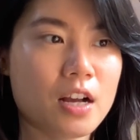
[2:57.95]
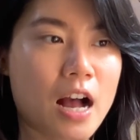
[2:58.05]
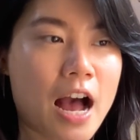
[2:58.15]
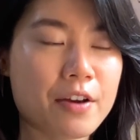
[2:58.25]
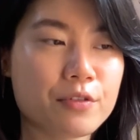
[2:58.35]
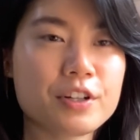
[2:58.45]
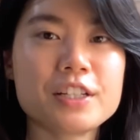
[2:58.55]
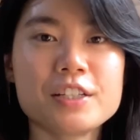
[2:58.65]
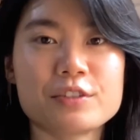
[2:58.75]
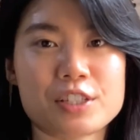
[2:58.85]
I
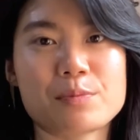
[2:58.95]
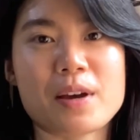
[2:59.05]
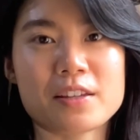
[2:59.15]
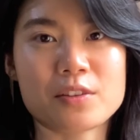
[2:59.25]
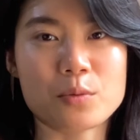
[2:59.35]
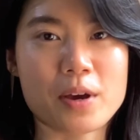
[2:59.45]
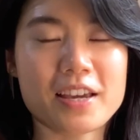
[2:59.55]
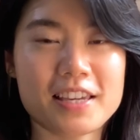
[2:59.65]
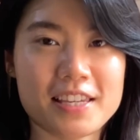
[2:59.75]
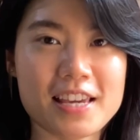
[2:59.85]
really respect the
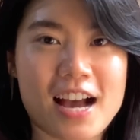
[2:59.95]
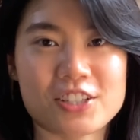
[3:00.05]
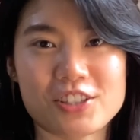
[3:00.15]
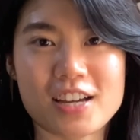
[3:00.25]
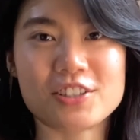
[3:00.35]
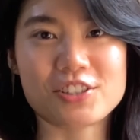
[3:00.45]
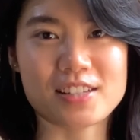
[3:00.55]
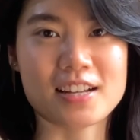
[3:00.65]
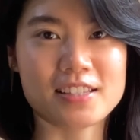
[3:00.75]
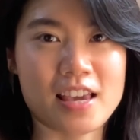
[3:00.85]
way he actually
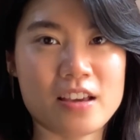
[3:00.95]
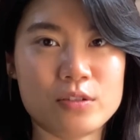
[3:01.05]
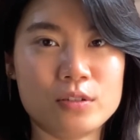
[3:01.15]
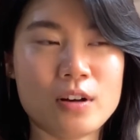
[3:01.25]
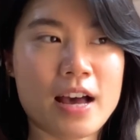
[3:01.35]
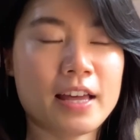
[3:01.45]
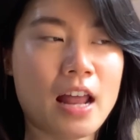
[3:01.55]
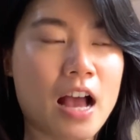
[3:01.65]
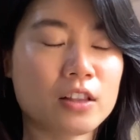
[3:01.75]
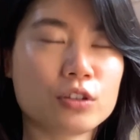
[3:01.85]
understands Hegel, and
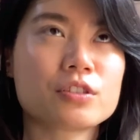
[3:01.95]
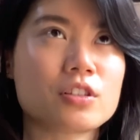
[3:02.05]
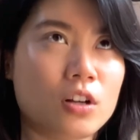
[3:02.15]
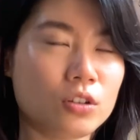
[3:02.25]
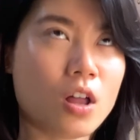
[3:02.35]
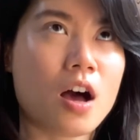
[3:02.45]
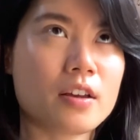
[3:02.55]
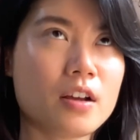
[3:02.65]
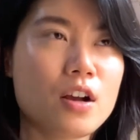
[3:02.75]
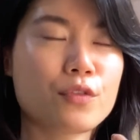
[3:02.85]
I learned a lot
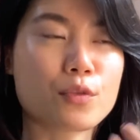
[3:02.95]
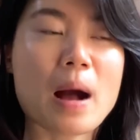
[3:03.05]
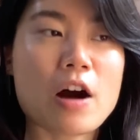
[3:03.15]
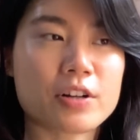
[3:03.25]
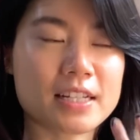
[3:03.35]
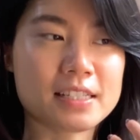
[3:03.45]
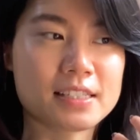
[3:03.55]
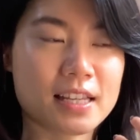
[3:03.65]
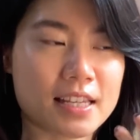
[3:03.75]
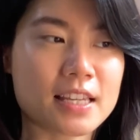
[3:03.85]
from how it is
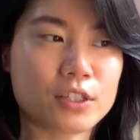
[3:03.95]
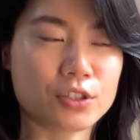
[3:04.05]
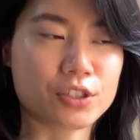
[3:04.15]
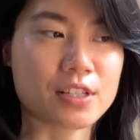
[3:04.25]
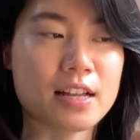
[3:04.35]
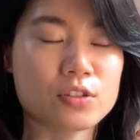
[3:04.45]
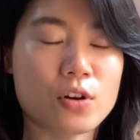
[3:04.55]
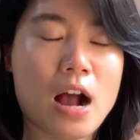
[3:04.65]
that he understands or